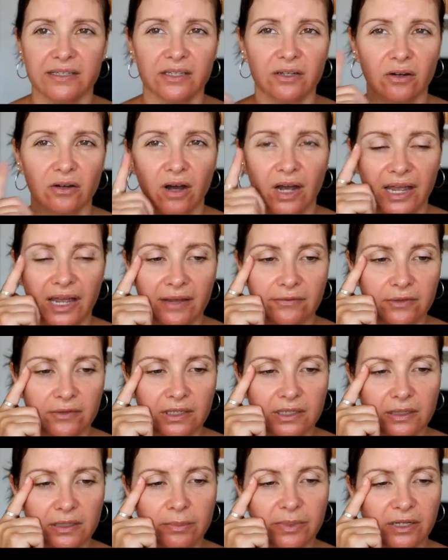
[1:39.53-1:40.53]
So I have
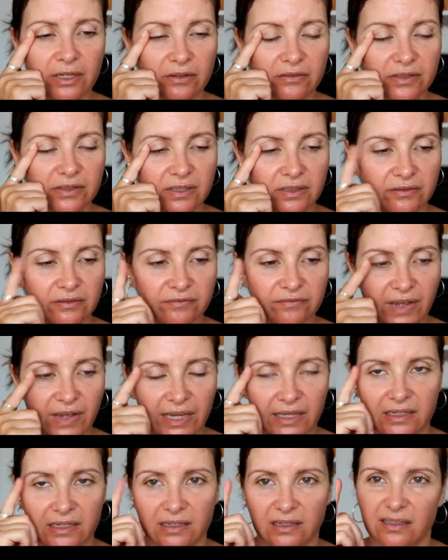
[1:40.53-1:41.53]
got a little bit of sort of
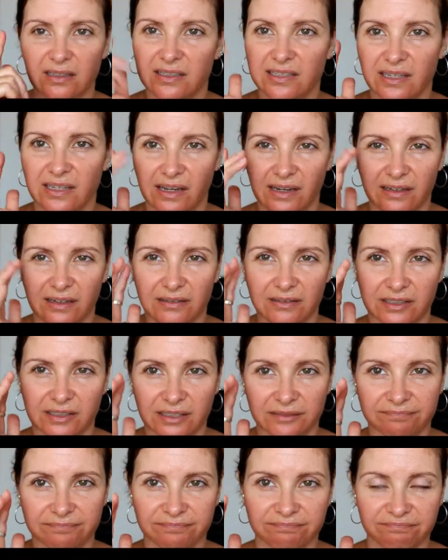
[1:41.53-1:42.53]
veininess and
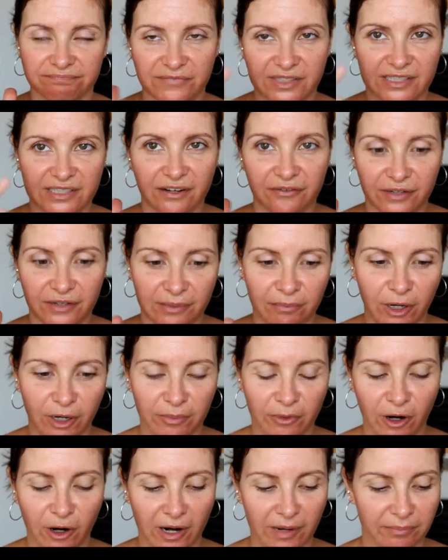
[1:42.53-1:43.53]
stuff in my
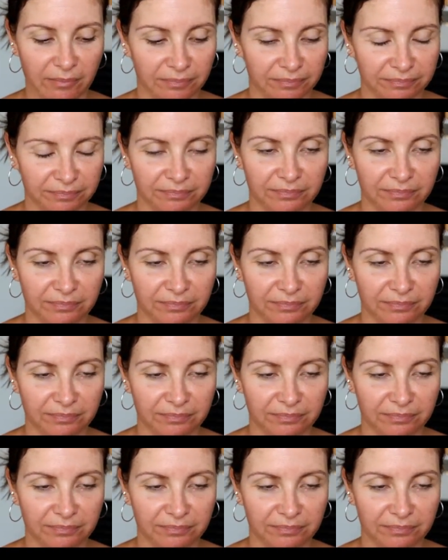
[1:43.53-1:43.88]
eye,